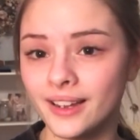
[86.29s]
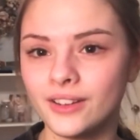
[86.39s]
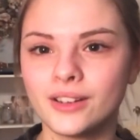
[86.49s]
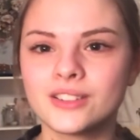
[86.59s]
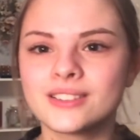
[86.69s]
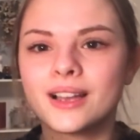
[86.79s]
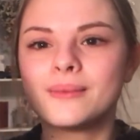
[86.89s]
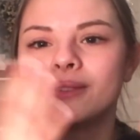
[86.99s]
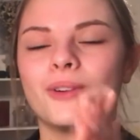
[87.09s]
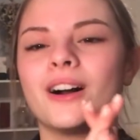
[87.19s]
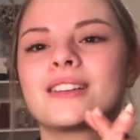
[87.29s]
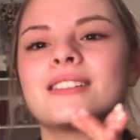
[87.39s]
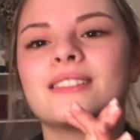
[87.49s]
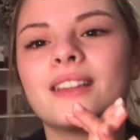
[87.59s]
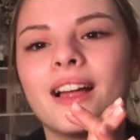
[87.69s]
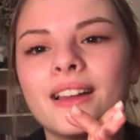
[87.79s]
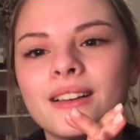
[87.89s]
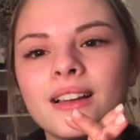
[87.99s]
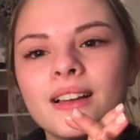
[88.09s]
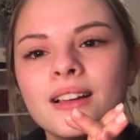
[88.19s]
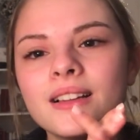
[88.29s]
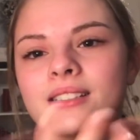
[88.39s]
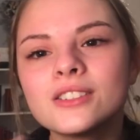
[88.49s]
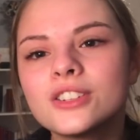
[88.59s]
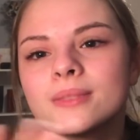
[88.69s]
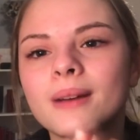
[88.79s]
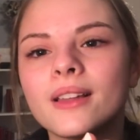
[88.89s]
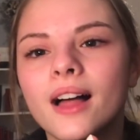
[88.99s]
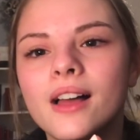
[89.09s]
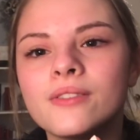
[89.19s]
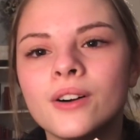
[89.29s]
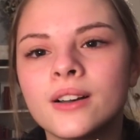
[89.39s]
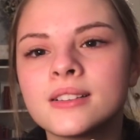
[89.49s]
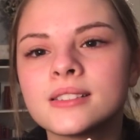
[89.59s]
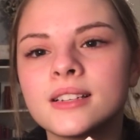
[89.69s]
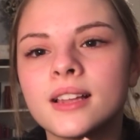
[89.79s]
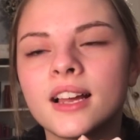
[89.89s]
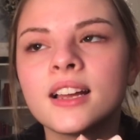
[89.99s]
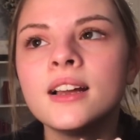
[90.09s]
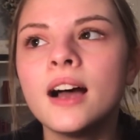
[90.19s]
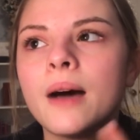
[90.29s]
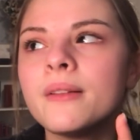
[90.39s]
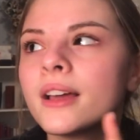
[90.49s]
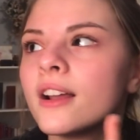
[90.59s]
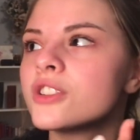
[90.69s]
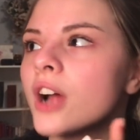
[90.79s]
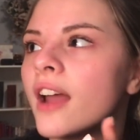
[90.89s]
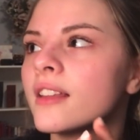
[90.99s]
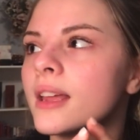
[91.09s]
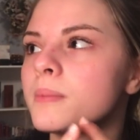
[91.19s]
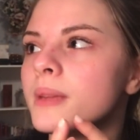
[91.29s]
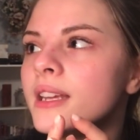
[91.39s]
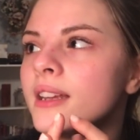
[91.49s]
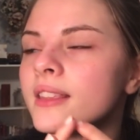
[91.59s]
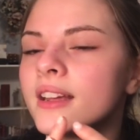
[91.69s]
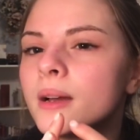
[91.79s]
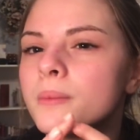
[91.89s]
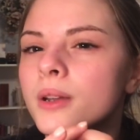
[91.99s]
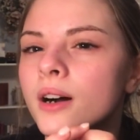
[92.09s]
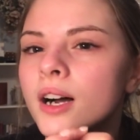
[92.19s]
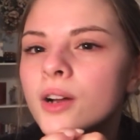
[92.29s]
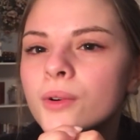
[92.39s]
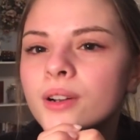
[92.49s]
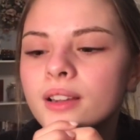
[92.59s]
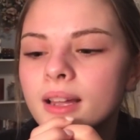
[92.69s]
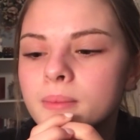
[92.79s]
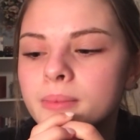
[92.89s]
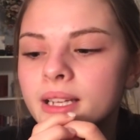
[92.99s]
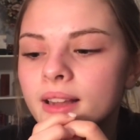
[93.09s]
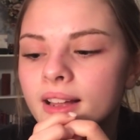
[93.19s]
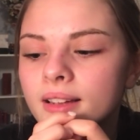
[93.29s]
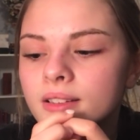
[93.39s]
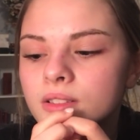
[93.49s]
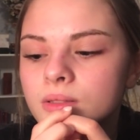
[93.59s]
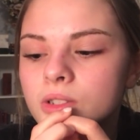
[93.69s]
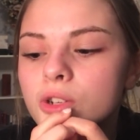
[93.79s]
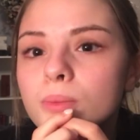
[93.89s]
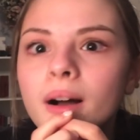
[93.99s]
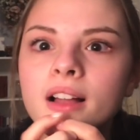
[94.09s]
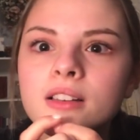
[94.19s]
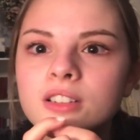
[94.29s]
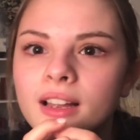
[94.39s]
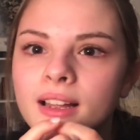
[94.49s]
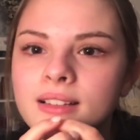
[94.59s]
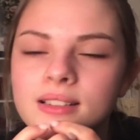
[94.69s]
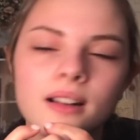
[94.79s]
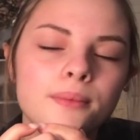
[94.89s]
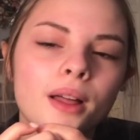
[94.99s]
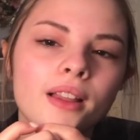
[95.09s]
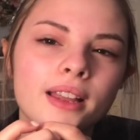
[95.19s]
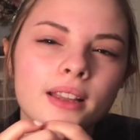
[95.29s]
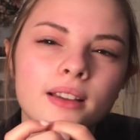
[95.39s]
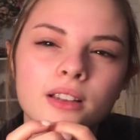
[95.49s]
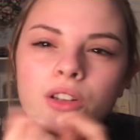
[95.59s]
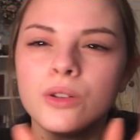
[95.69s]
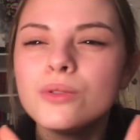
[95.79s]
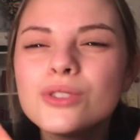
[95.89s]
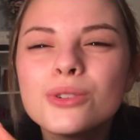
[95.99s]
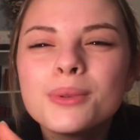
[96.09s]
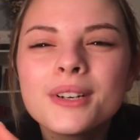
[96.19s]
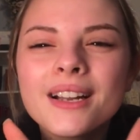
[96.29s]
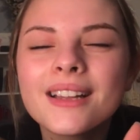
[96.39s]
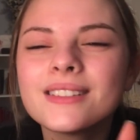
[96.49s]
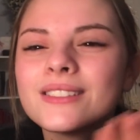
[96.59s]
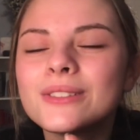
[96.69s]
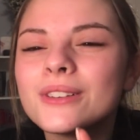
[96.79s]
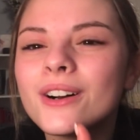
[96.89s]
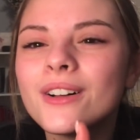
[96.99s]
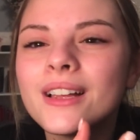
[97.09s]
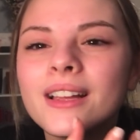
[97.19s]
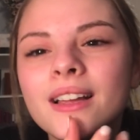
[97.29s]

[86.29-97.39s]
You can just come and watch and like, this is just my life, honestly. Like, I'm not gonna try to like be anything I'm not, or like be like too much, I guess. And I'm not like a YouTuber, I guess you would call it.